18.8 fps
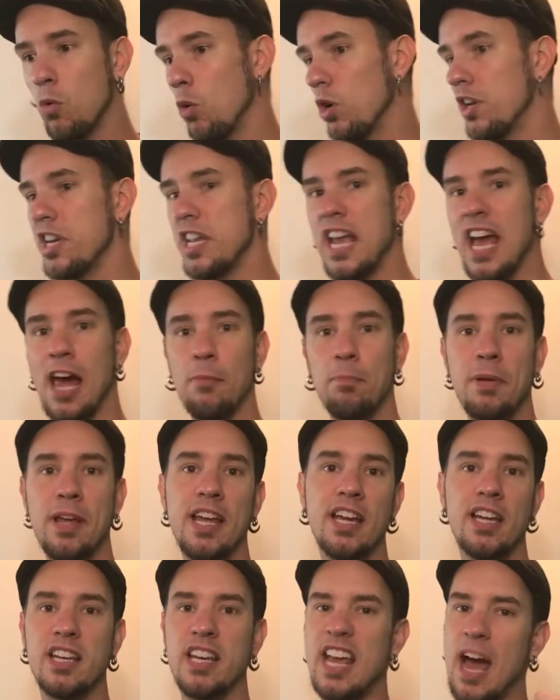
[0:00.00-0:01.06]
aqua,
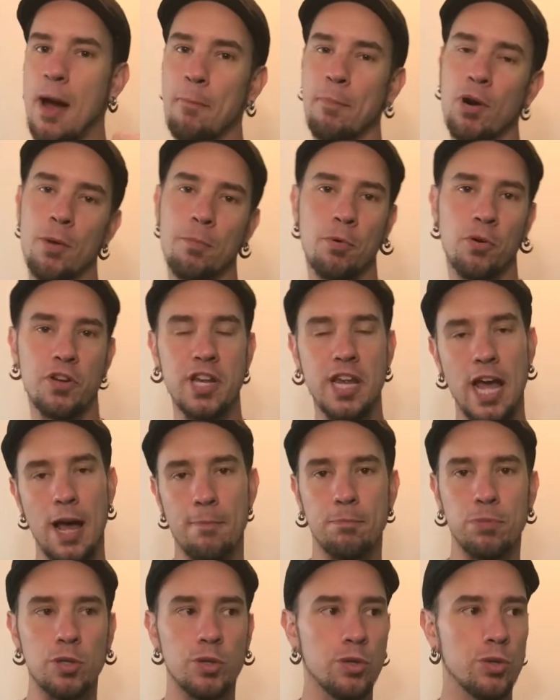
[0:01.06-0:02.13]
neon pink, neon
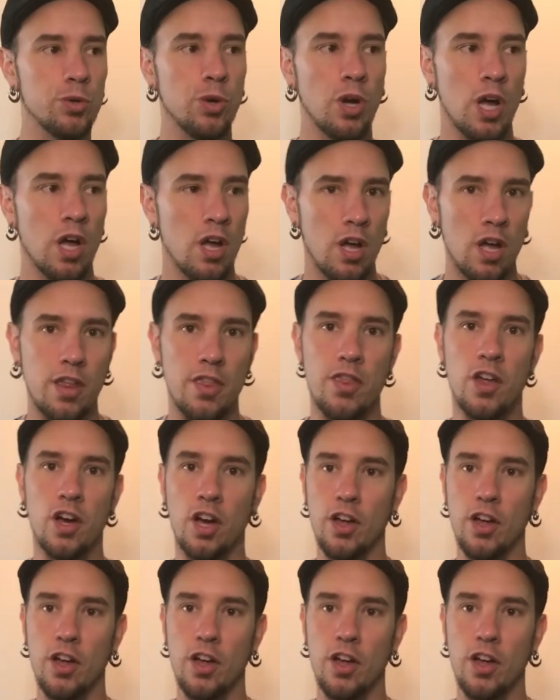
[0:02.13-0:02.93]
purple, neon blue.